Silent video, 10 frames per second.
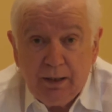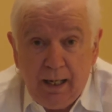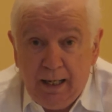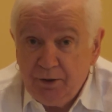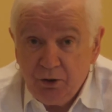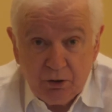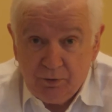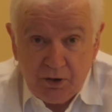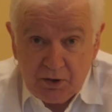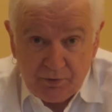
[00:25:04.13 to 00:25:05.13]
at the
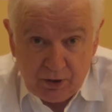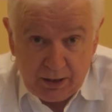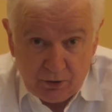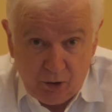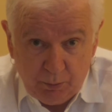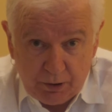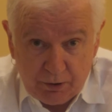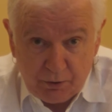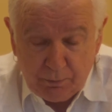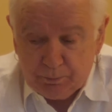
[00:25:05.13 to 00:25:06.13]
University of St.
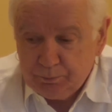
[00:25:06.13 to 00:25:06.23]
Thomas.